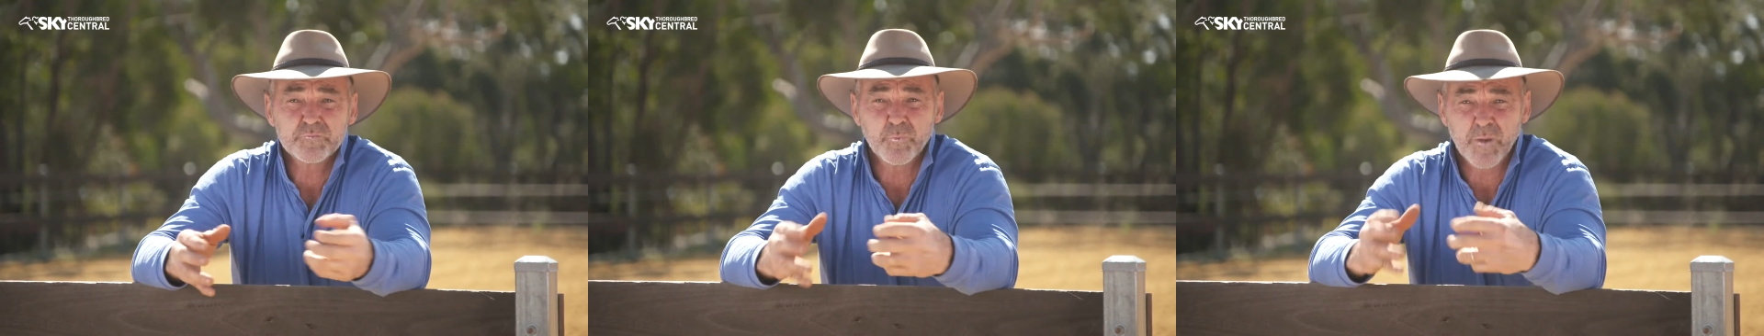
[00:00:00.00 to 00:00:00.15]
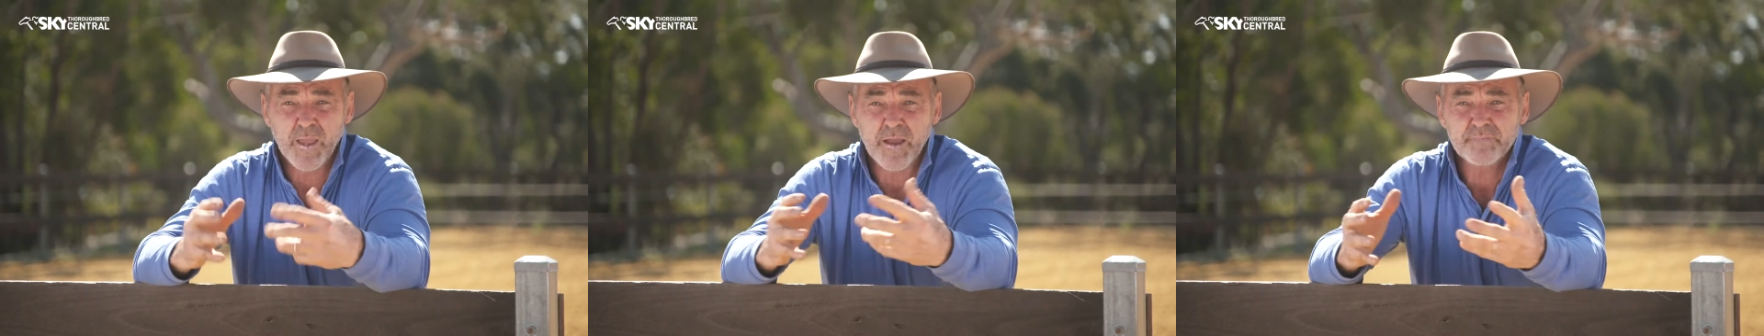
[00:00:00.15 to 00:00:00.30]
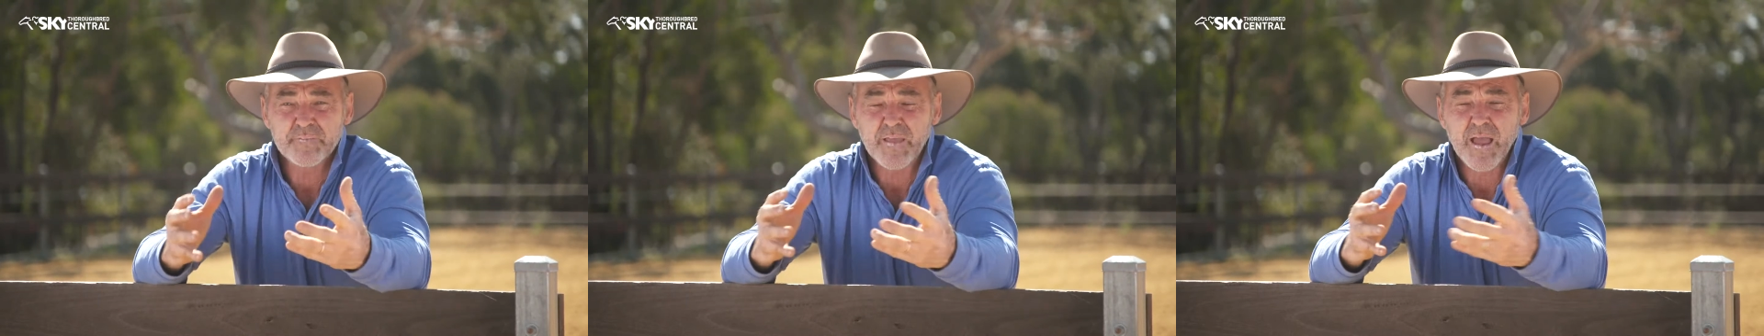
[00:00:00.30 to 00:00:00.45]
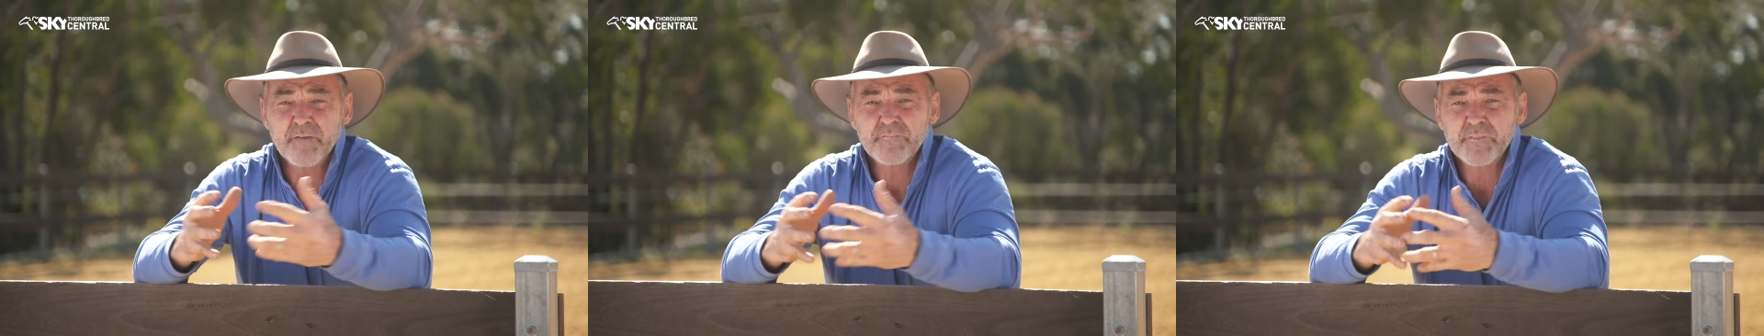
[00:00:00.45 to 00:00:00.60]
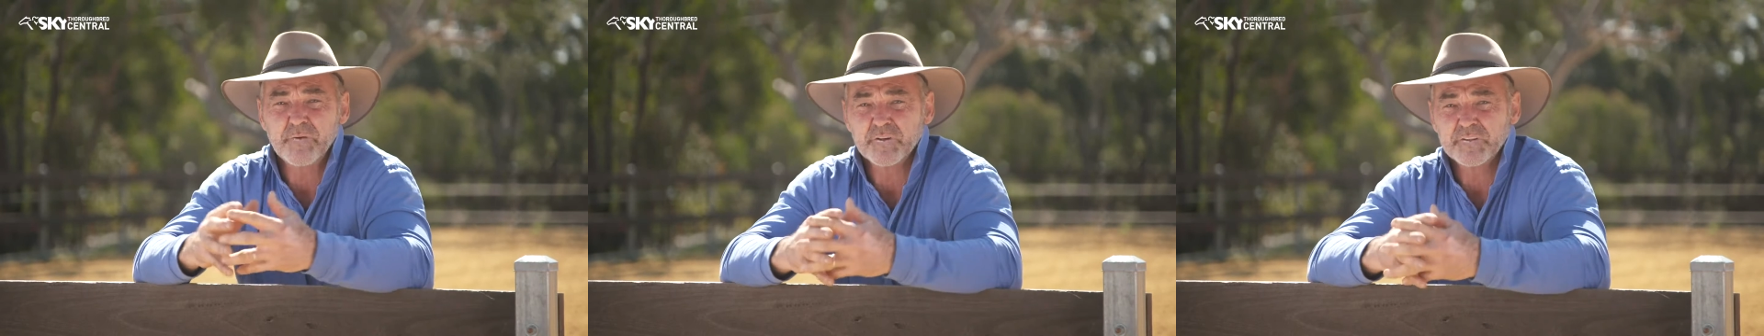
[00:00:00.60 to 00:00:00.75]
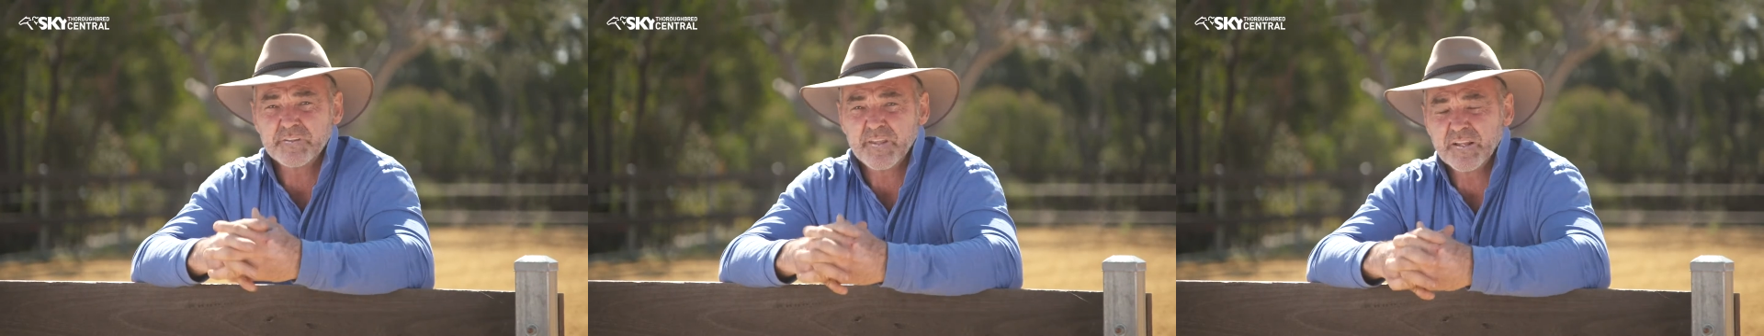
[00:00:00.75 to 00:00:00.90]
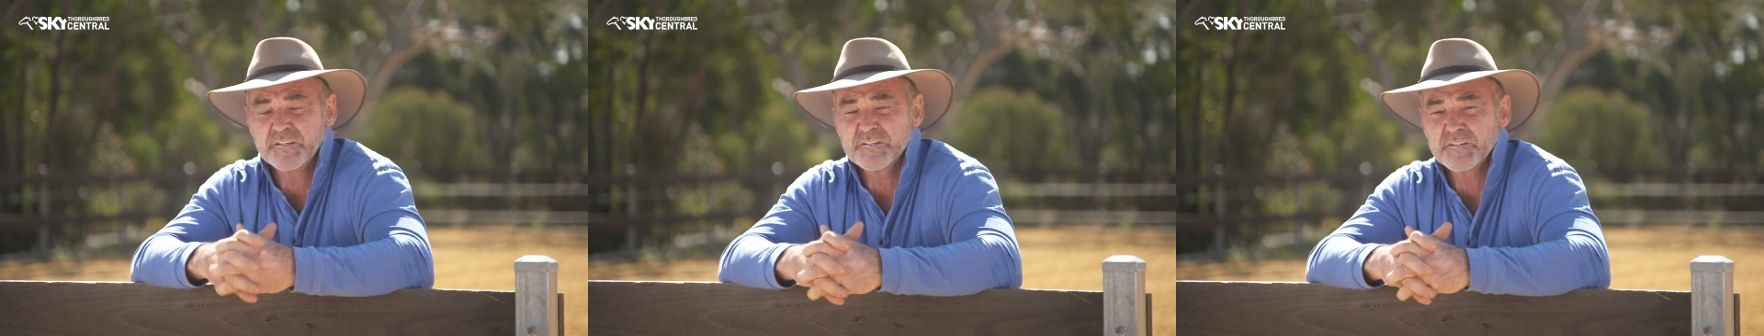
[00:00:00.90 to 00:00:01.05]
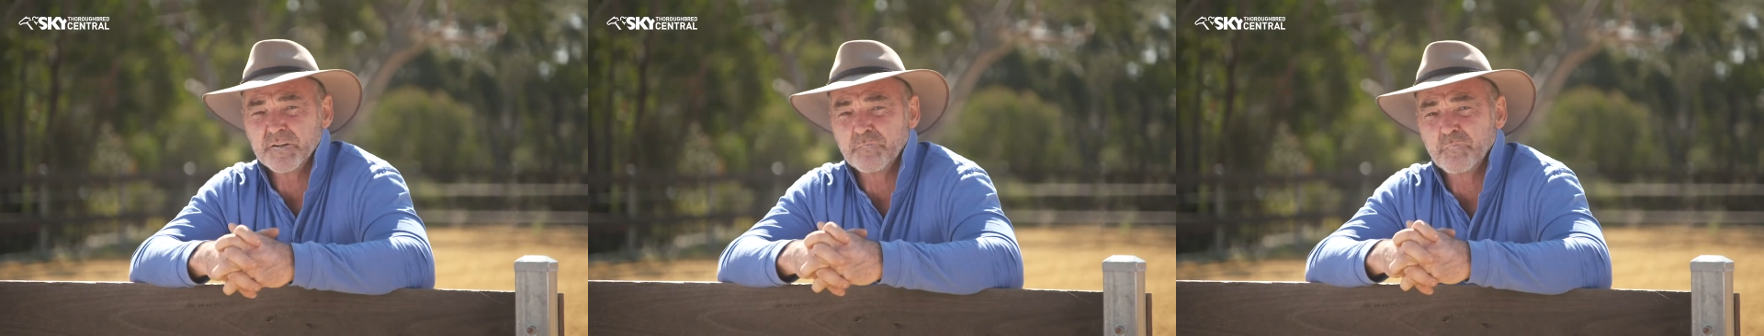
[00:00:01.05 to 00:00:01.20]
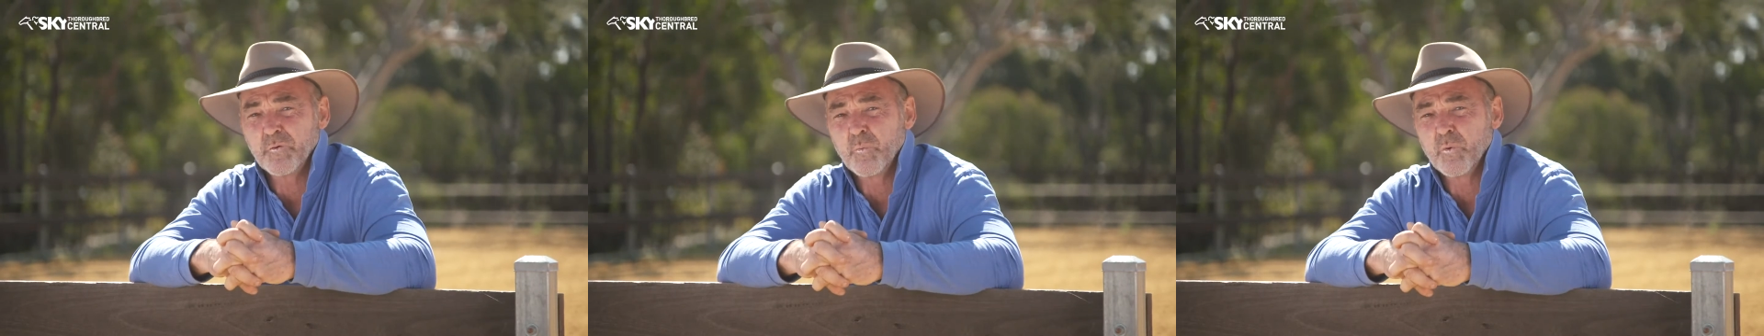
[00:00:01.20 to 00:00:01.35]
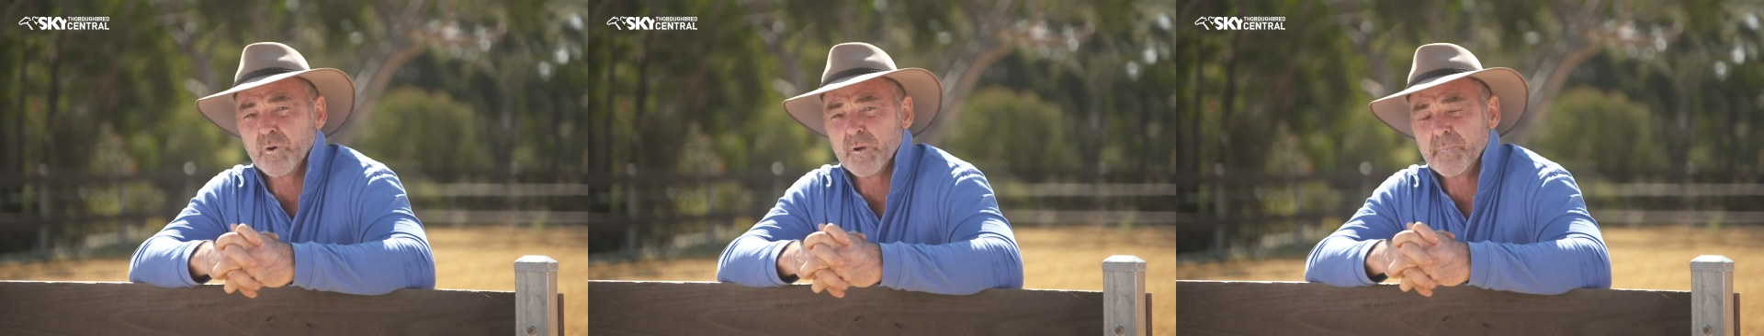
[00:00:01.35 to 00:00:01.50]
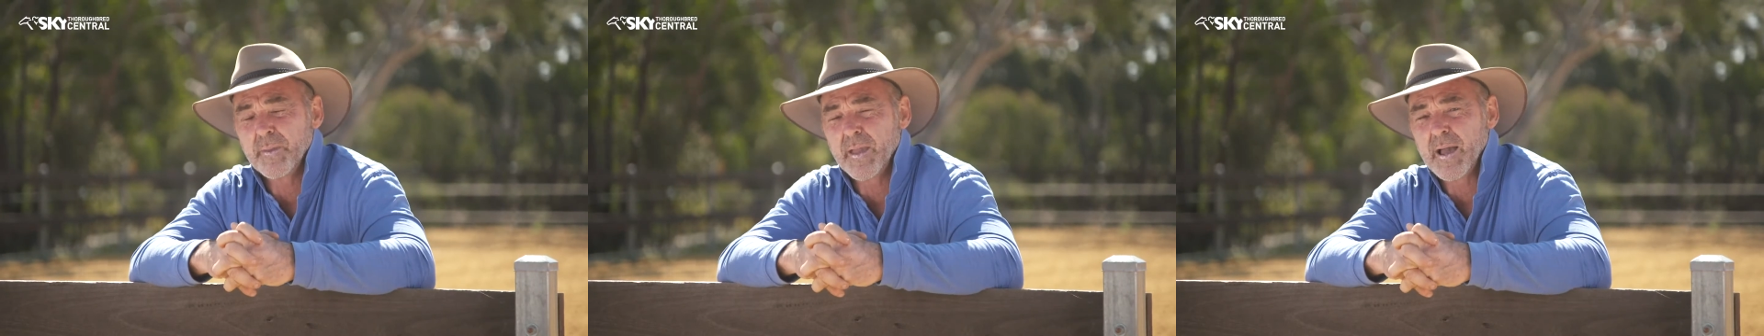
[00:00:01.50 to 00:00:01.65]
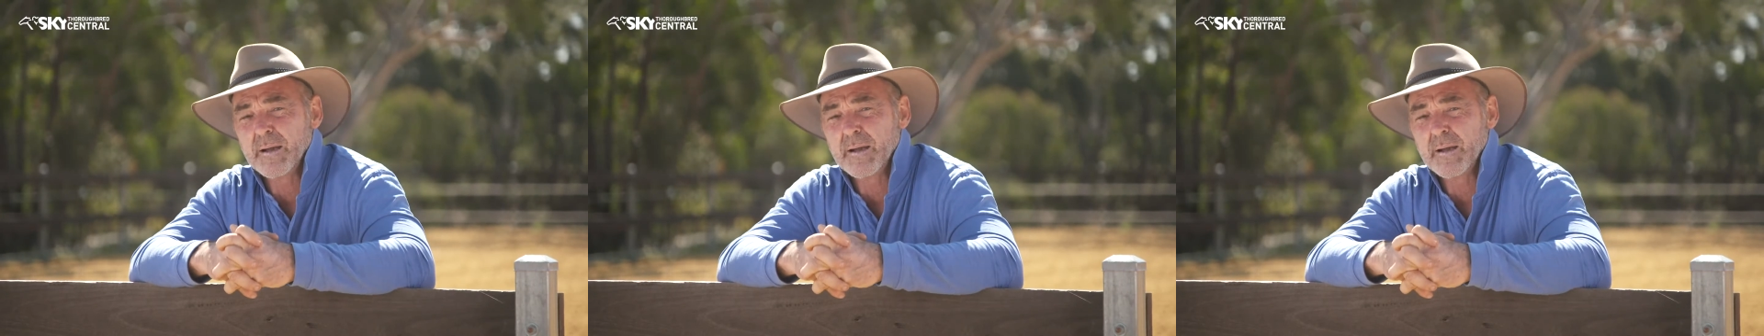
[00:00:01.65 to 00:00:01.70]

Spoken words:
we have to have their attention if we want to be